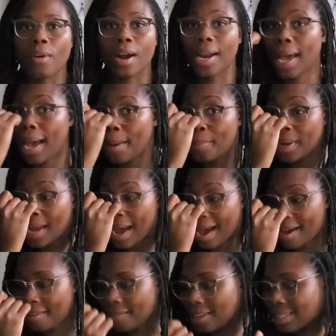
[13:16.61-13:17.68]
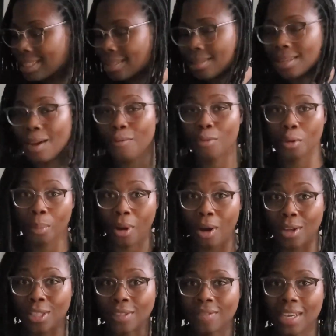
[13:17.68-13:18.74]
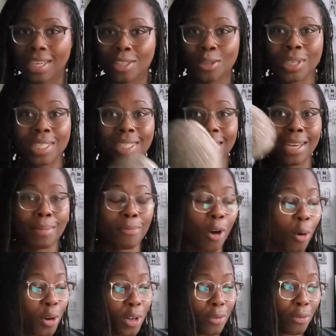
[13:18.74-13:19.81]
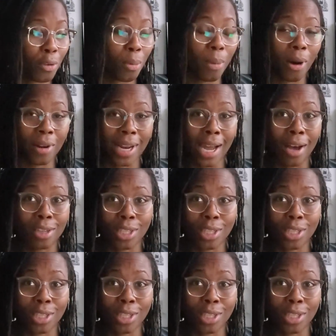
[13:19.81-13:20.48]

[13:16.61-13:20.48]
And I happen to have several balls of, as you can see, I'm holding a full ball now.